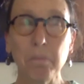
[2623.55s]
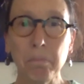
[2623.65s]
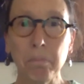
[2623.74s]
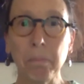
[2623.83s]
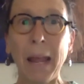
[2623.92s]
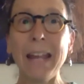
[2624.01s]

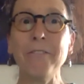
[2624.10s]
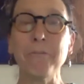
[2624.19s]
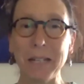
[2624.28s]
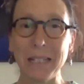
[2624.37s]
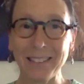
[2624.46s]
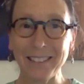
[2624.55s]

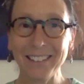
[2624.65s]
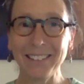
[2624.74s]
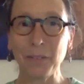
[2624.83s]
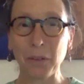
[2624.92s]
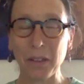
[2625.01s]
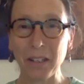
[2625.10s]
pavement
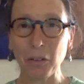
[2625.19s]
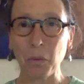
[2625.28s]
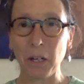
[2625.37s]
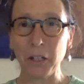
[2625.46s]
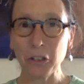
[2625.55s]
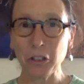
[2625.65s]
within a
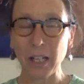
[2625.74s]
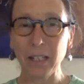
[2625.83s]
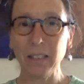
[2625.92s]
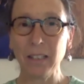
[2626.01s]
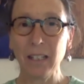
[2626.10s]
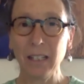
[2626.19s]

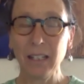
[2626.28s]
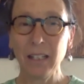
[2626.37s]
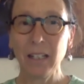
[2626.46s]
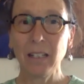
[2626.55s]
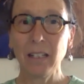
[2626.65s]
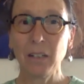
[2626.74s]
watershed.
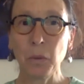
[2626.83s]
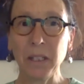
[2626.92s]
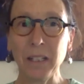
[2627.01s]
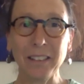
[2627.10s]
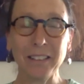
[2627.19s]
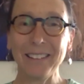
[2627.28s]
We
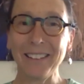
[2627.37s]
can